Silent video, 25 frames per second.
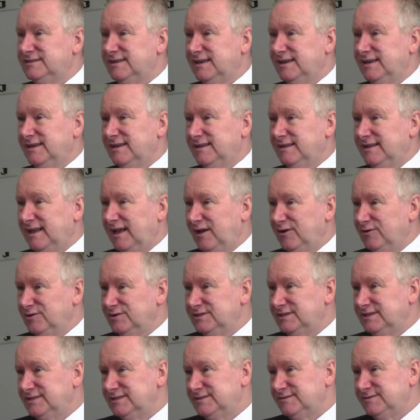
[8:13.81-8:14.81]
the
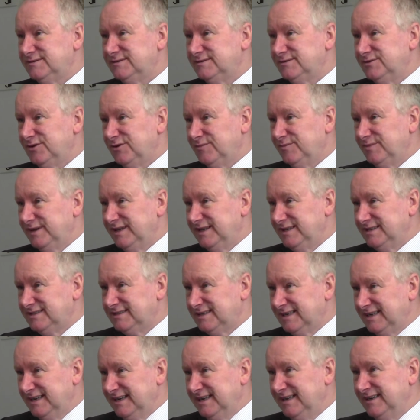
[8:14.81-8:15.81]
house has not been as
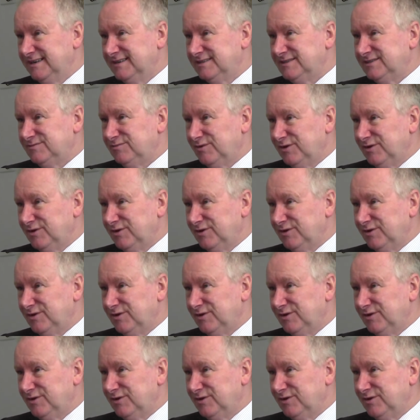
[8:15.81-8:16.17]
clean as